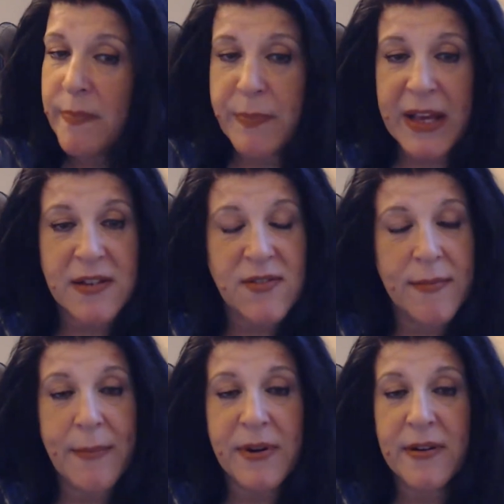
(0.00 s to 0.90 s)
because
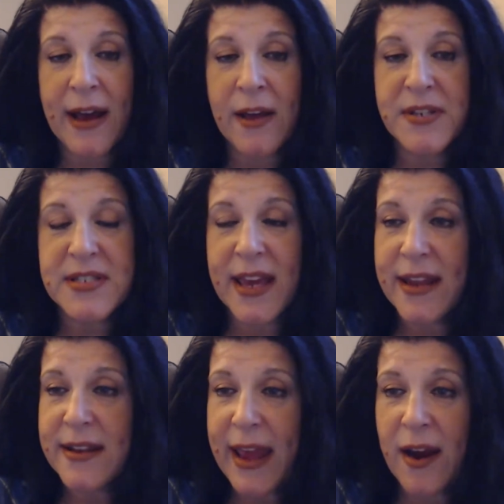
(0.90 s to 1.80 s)
remember, I always say
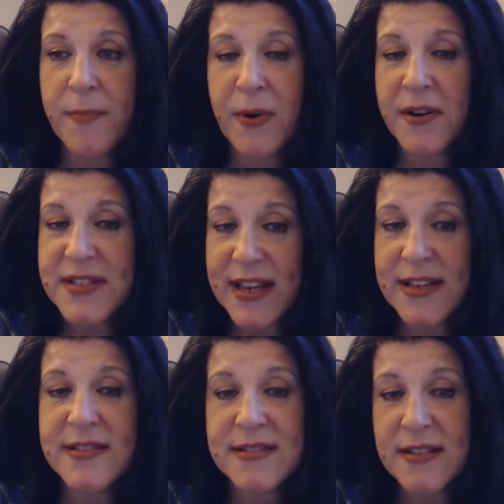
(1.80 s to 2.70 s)
it, Karatbars
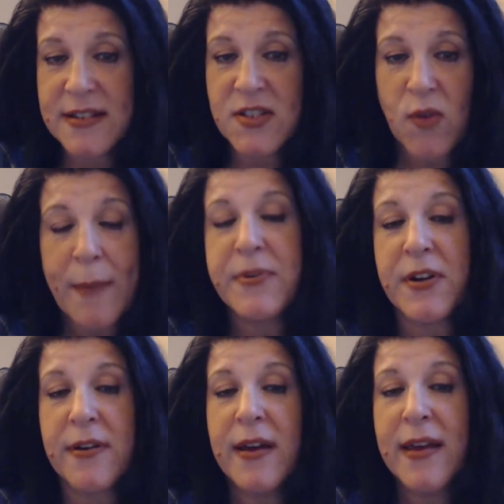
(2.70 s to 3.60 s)
is the
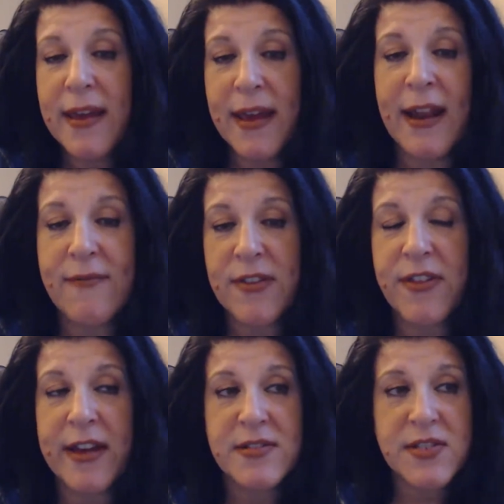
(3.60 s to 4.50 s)
disruptor in
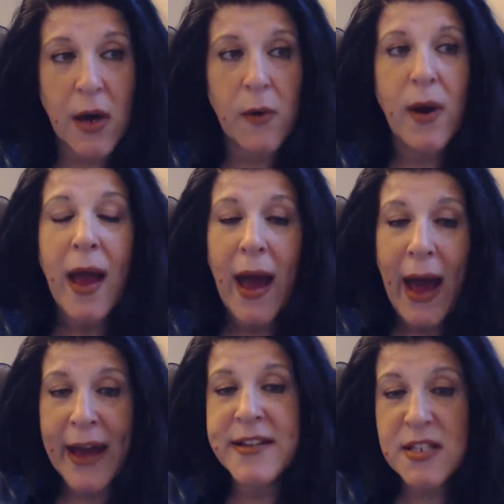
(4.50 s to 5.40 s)
everything. So
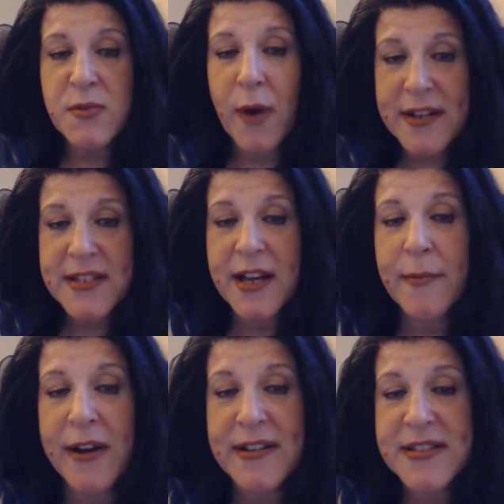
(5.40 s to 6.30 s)
I just wanted to
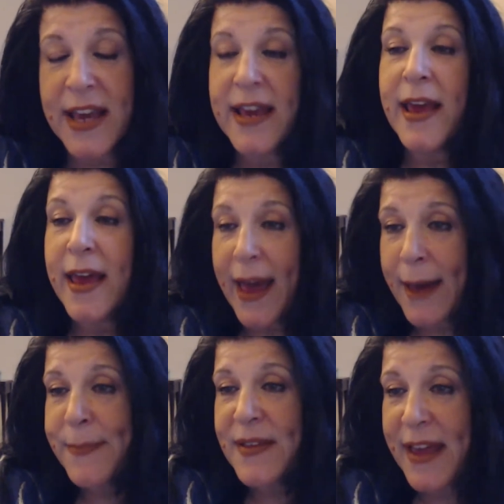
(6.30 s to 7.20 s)
come on and say
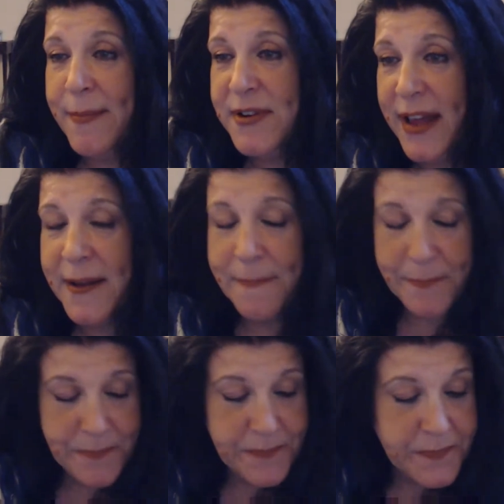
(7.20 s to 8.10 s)
happy Labor Day
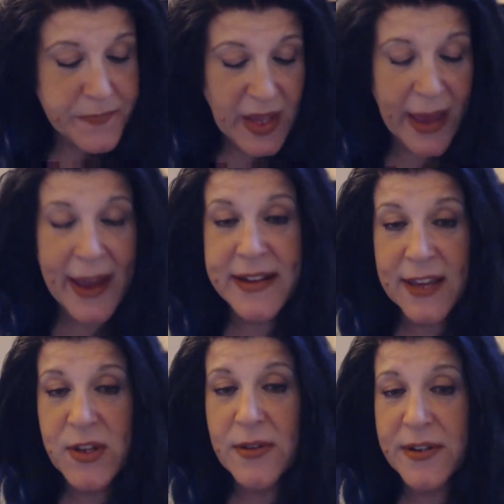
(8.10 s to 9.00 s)
and
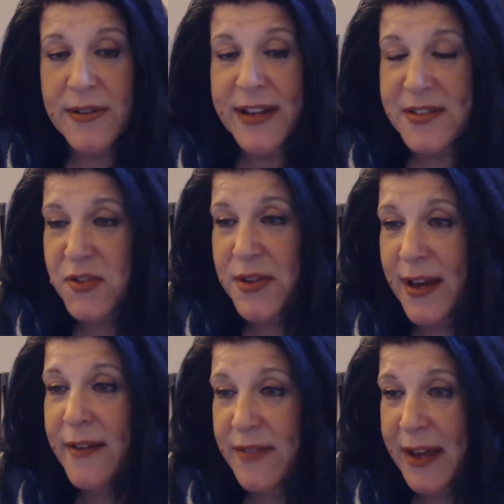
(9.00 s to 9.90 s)
give you a little history
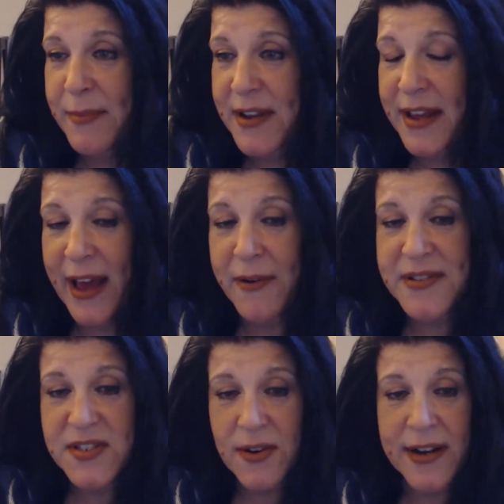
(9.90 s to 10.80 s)
of Labor Day, how
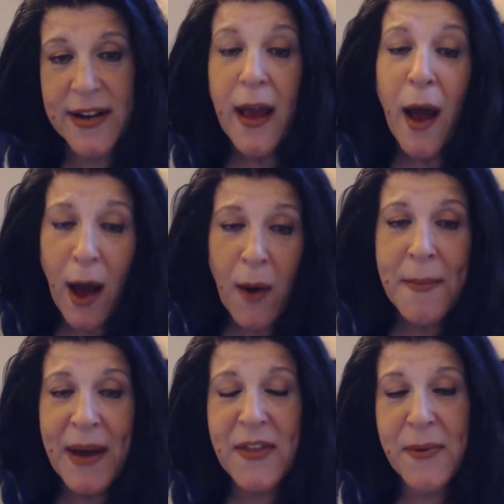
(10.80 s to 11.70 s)
it started. Oh,
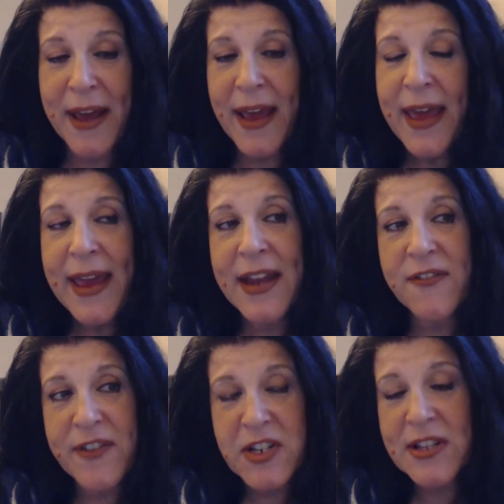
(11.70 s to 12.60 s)
and by the way, it
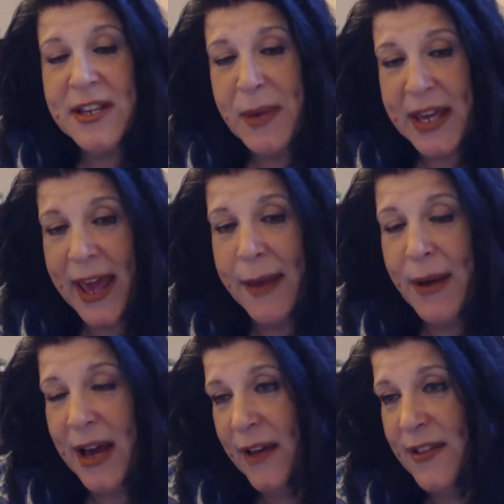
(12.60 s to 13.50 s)
officially became
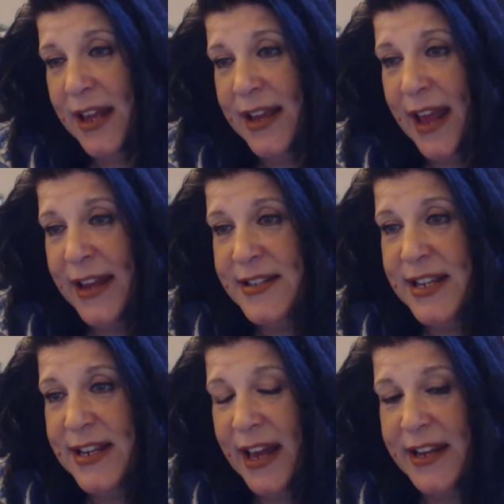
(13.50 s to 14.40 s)
a holiday in
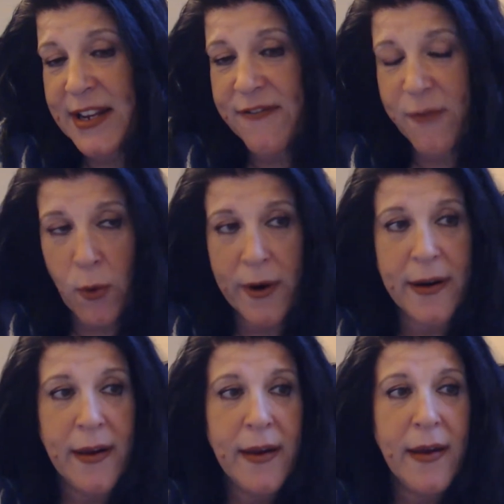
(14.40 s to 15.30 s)
1894,